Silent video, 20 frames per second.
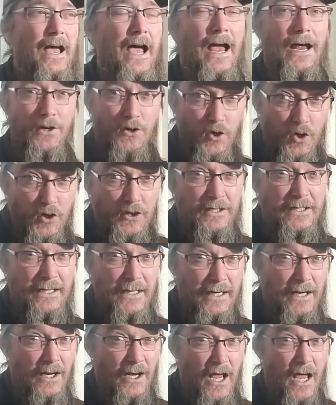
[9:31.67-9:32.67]
I could
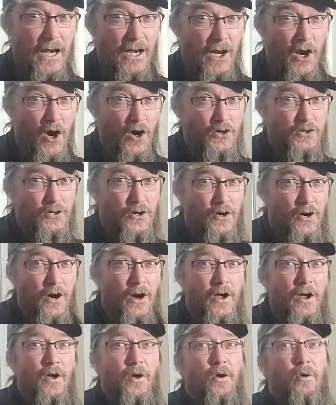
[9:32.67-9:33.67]
get a lot larger,
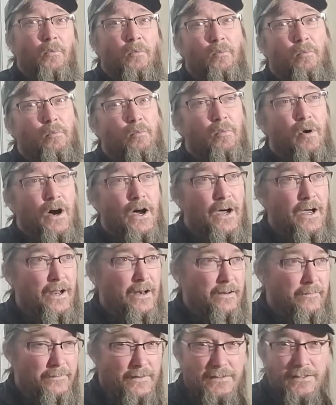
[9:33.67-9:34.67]

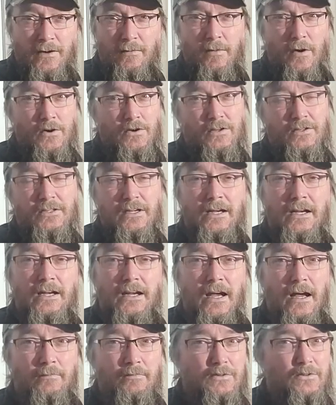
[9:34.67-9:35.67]
but if it's an emergency,
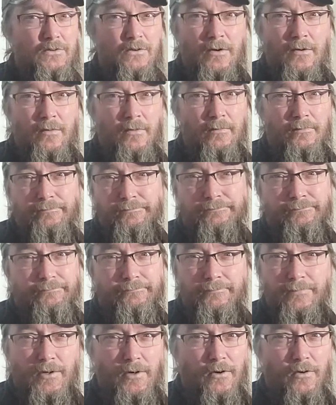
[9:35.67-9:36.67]
I'm just going to
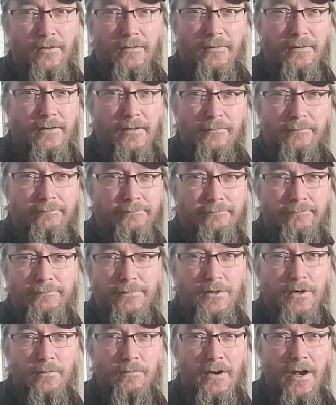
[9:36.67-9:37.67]
put on
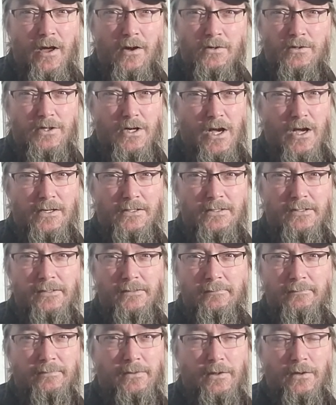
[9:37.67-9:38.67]
my long johns
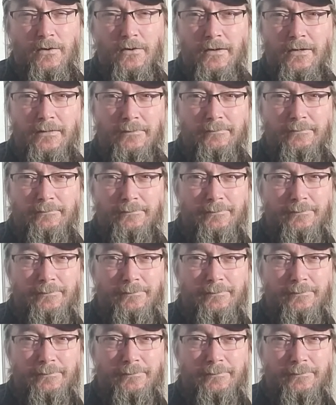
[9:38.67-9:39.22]
and put a